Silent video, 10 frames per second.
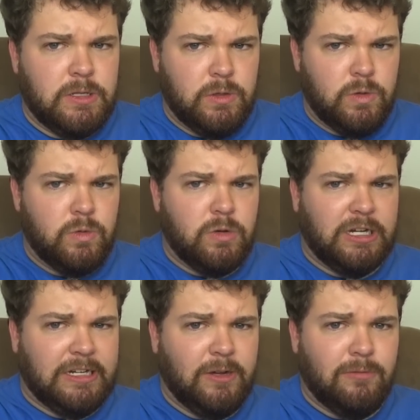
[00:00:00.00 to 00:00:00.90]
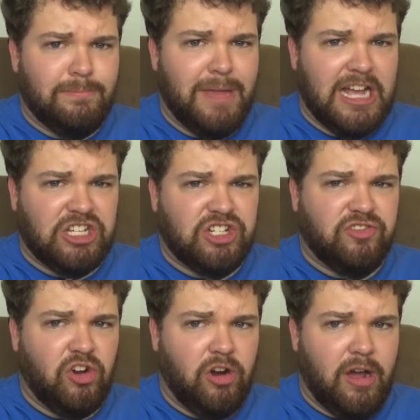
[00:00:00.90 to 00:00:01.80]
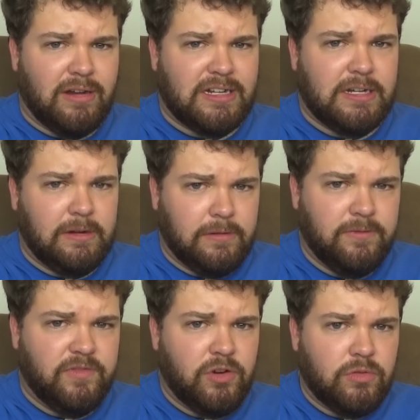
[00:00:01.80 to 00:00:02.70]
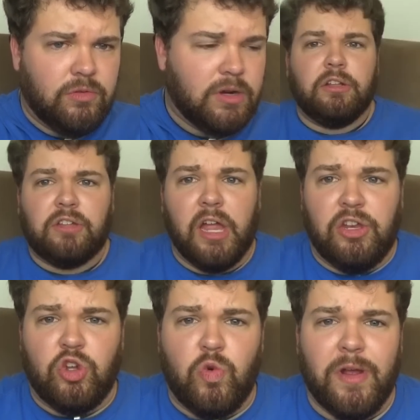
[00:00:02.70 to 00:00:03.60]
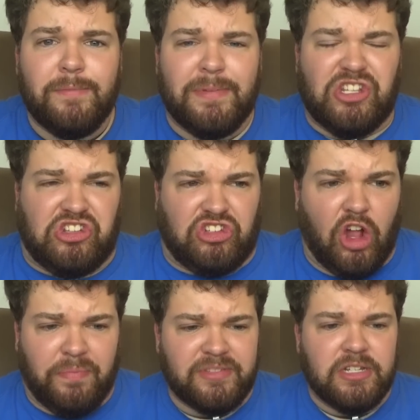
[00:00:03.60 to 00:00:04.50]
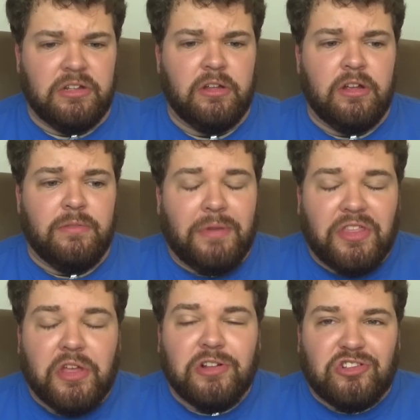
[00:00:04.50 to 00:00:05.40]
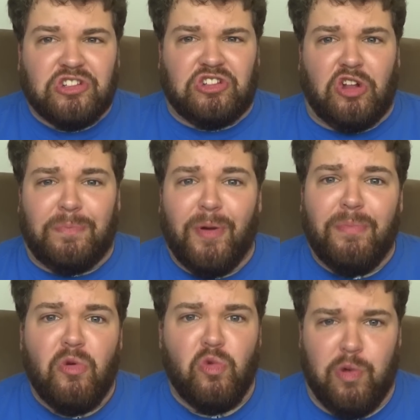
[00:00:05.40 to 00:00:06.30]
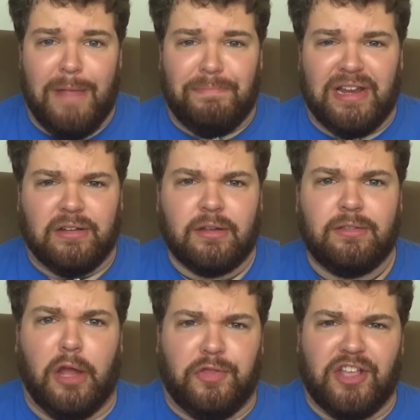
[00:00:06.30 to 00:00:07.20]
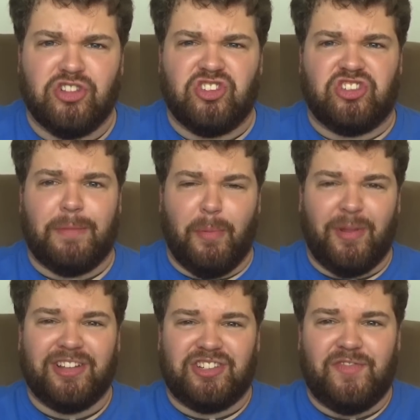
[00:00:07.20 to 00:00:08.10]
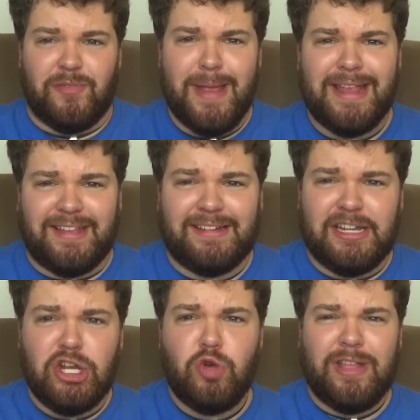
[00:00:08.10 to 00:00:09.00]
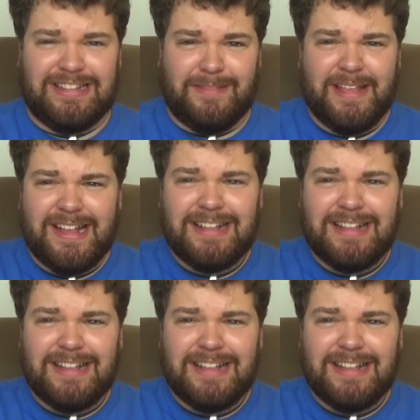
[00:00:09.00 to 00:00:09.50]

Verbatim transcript: You are no match for our kung fu. Then you will be stopped by the unstoppable weapon. Nothing's unstoppable except for me telling you that something